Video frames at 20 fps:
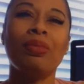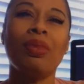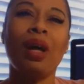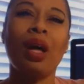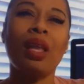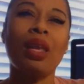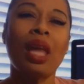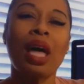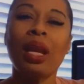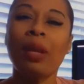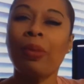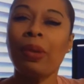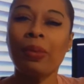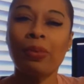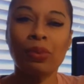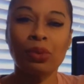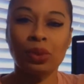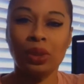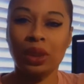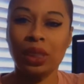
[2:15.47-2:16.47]
a lot of
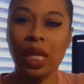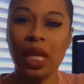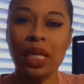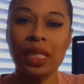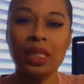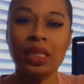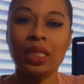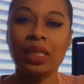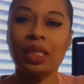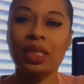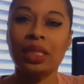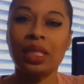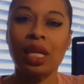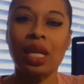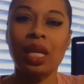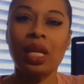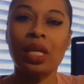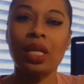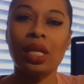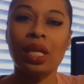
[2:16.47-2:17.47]
people just,
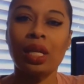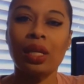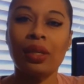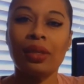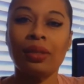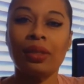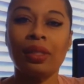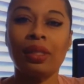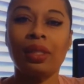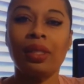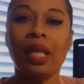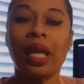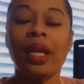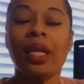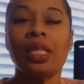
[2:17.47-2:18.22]
they